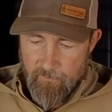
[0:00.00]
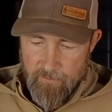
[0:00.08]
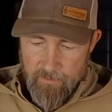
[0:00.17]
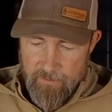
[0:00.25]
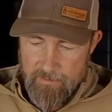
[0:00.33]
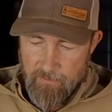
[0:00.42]

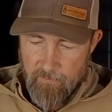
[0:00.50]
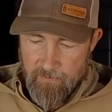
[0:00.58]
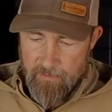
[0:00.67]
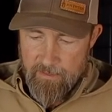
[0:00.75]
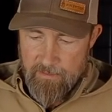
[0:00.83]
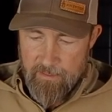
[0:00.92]
really
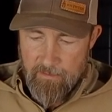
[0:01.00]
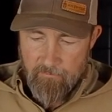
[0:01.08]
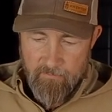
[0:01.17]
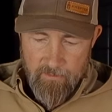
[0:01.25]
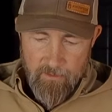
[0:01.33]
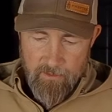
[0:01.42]
super easy.
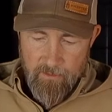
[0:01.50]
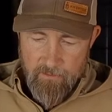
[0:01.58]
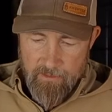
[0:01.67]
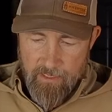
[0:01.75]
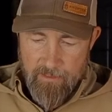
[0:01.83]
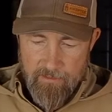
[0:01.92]
You
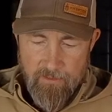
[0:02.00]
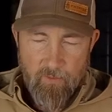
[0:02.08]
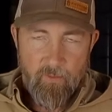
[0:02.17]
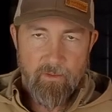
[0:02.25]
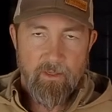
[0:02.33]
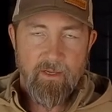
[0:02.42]
tie this
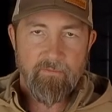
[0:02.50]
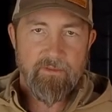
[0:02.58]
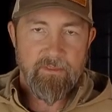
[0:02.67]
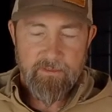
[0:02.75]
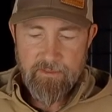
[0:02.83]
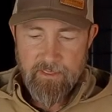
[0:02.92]
cord off
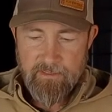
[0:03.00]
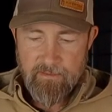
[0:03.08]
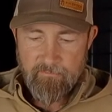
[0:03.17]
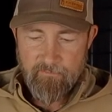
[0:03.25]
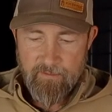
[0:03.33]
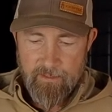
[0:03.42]
to
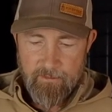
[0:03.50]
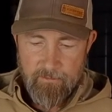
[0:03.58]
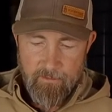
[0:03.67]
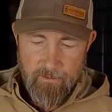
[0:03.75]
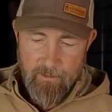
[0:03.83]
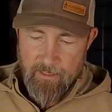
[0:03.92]
adjust and fit,
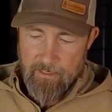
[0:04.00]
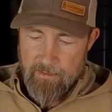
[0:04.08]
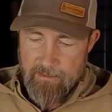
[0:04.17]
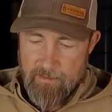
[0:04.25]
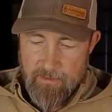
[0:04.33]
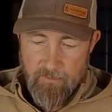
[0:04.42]
and
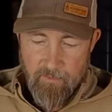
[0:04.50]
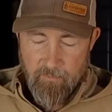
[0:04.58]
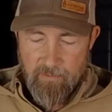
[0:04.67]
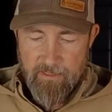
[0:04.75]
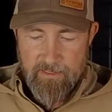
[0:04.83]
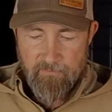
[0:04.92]
it's easy to
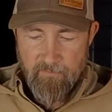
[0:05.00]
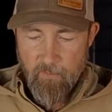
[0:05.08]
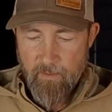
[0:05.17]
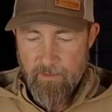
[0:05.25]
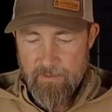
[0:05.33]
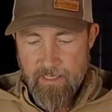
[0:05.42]
replace if it
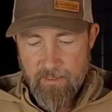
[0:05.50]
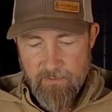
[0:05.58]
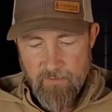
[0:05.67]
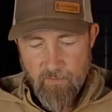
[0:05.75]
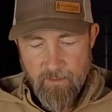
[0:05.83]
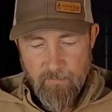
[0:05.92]
wears out
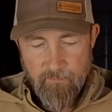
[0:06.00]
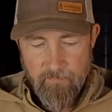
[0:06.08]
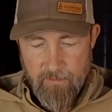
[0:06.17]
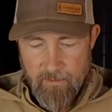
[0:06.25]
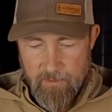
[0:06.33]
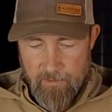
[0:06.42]
as well.
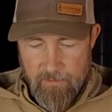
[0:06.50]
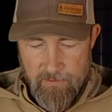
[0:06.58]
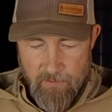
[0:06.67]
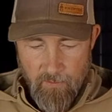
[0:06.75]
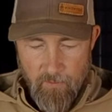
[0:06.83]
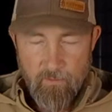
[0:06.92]

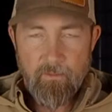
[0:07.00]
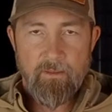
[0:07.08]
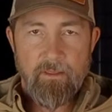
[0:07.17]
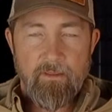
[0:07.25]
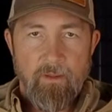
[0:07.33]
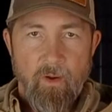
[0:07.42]
So
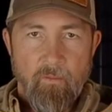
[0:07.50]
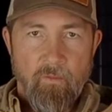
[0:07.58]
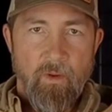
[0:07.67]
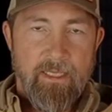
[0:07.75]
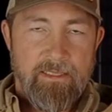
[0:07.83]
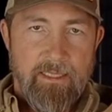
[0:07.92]
the
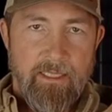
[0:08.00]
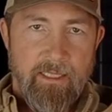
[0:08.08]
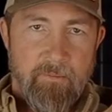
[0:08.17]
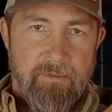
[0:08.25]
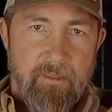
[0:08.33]
Overwhite set comes